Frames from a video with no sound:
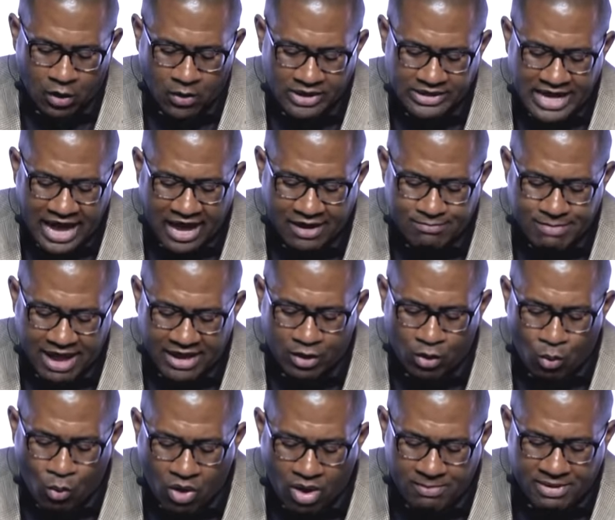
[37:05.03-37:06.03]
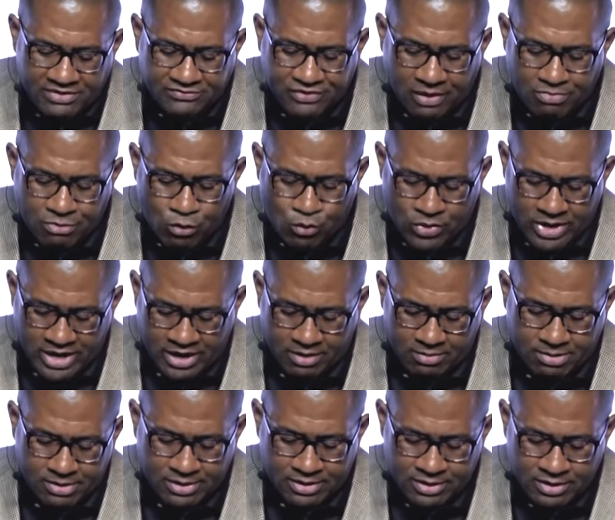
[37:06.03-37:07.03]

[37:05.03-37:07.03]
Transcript: the Lord God made a woman from the rib,